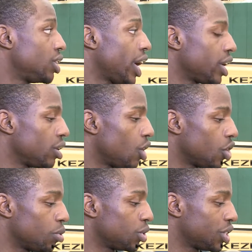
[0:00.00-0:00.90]
that, you know,
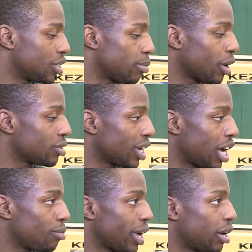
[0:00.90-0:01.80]
it was just about
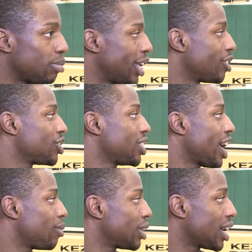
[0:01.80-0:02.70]
time that a player
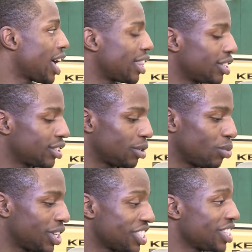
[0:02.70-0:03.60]
snapped in college and
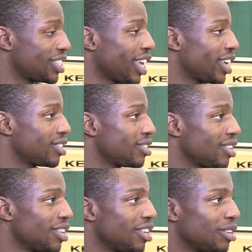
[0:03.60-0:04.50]
went into the stands.
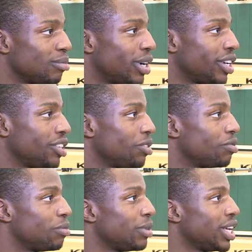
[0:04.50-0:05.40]
But, you know,
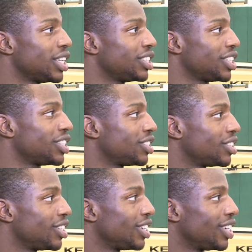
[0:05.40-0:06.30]
for me, it's
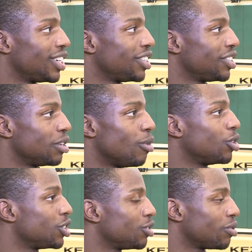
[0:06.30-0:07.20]
just
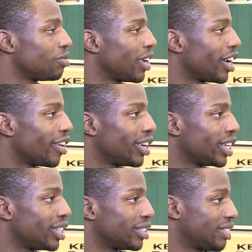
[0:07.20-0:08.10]
emotions were flaring,
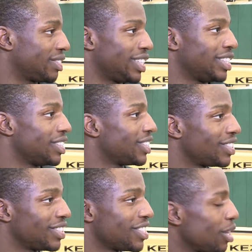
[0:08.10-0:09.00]
and he
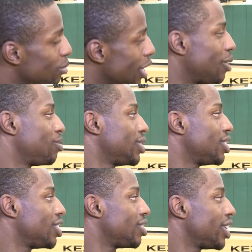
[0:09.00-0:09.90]
just slipped up, you
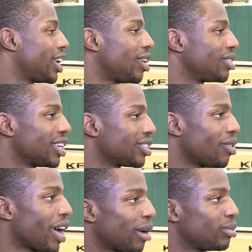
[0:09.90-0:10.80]
know, and I don't think it's
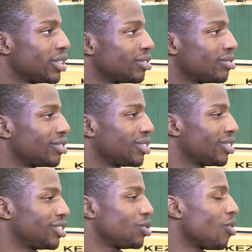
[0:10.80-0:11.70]
going to happen
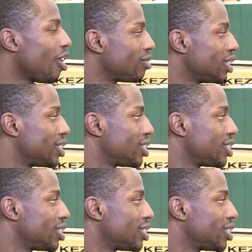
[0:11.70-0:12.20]
too often.